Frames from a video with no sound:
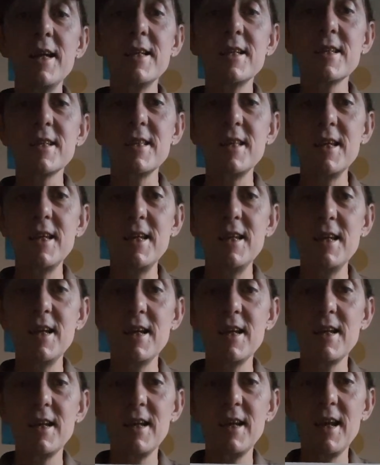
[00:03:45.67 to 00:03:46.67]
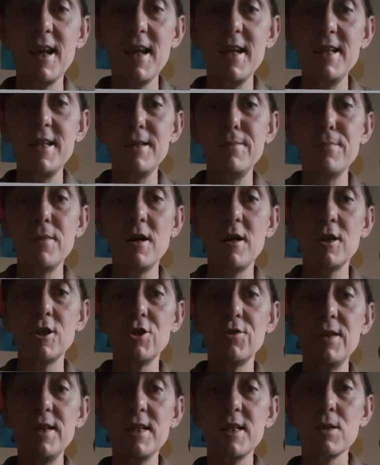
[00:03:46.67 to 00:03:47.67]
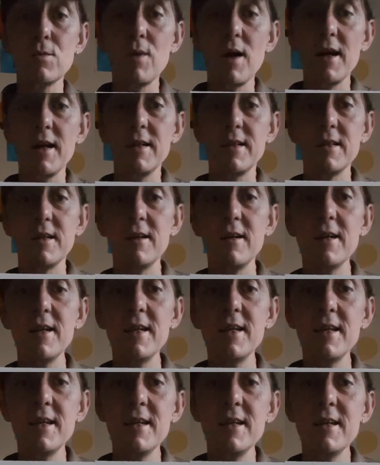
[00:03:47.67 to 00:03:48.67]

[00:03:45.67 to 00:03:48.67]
here's the Lady Marjorie swag die.